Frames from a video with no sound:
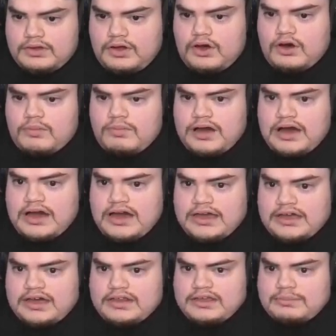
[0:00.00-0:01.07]
Oh my,
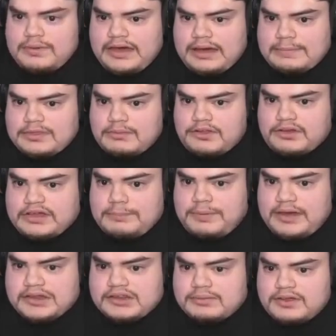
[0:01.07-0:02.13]
Utley back up the middle. Get
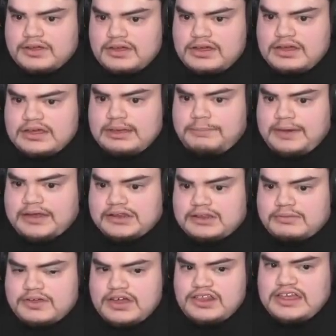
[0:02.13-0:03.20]
past him. Get past
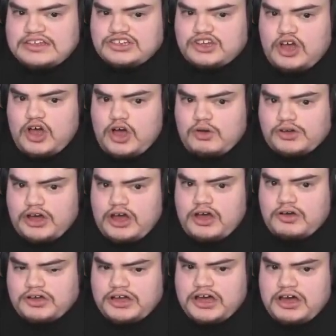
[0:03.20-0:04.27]
him. Let's go,
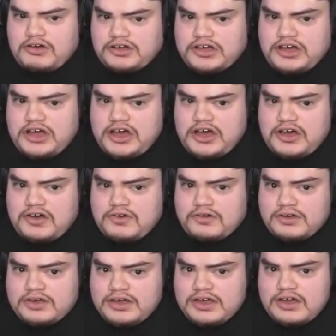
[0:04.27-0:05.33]
go, go,
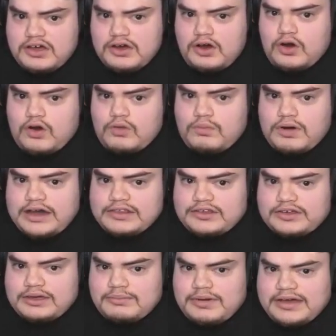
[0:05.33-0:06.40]
go. Oh my,
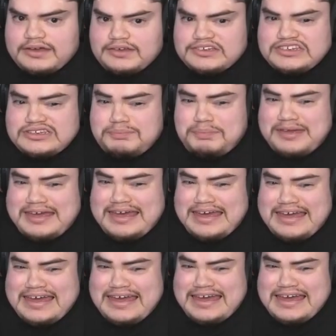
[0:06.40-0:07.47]
look at Michael.
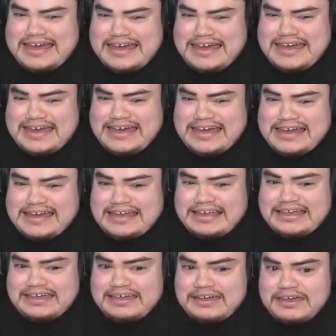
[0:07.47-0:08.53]

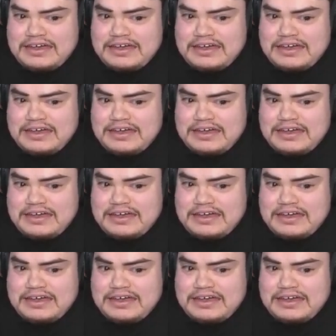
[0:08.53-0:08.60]
Speed.